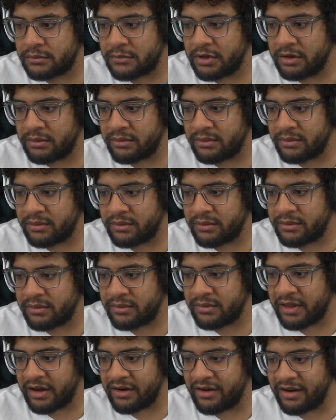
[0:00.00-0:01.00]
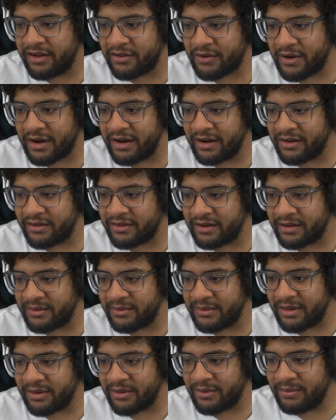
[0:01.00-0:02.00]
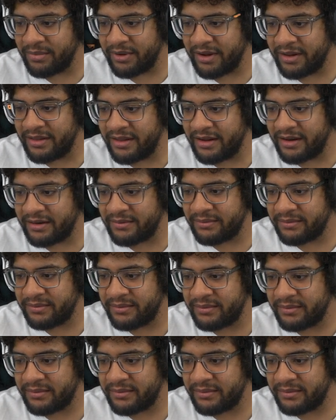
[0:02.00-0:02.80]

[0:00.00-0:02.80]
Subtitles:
Oh, there he is right here. See him, a little bud there?